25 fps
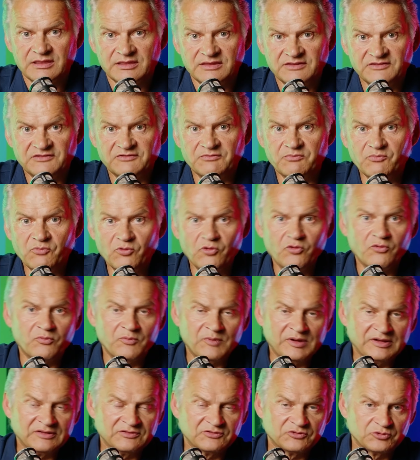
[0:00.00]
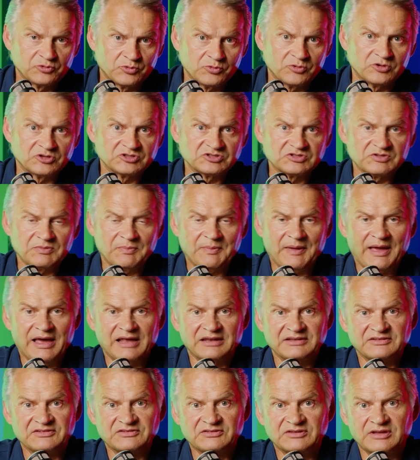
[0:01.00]
this movement towards the
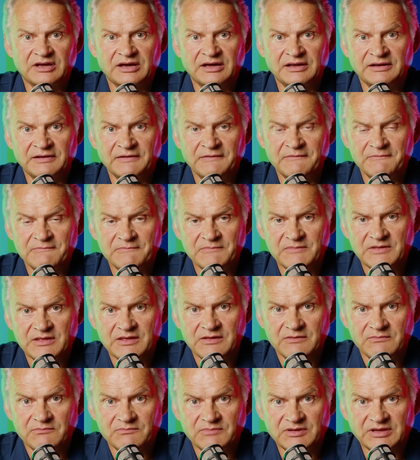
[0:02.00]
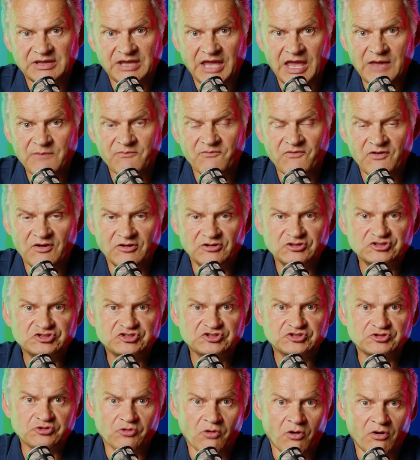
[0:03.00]
Palestine became very
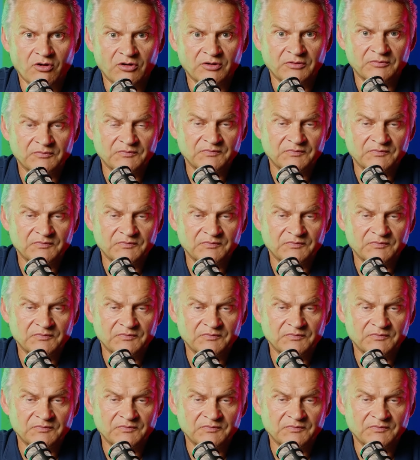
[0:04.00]
strong